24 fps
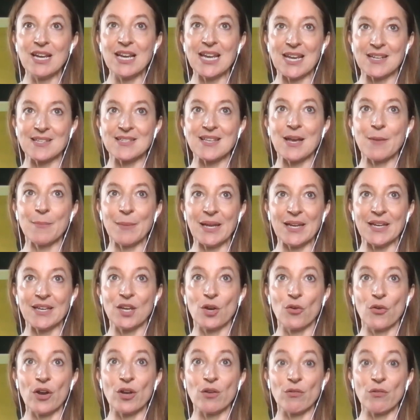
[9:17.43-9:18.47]
really
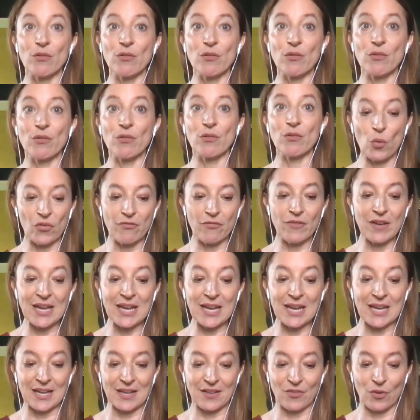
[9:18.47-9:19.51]
examine your own thoughts
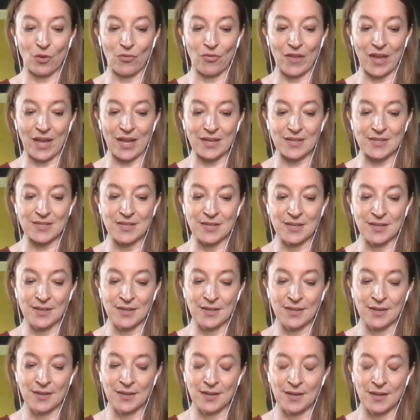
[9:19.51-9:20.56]
and feelings on
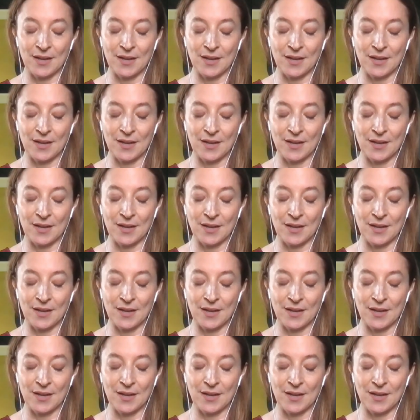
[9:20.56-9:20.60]
that.